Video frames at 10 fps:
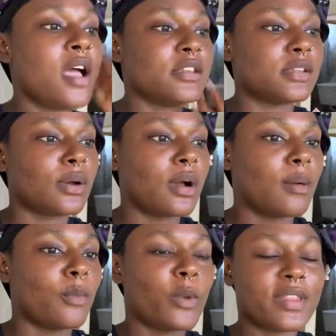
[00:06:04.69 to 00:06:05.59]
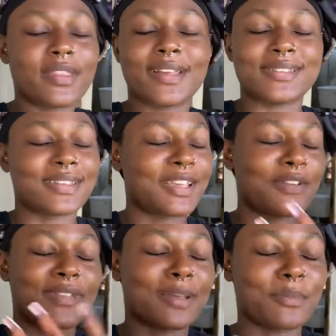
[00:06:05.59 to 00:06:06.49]
So when there isn't kind
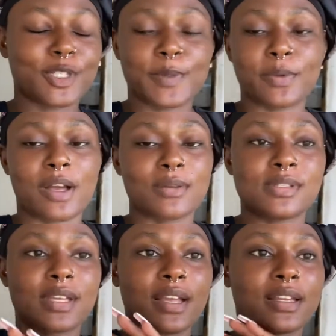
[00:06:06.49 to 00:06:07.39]
of like much people outside,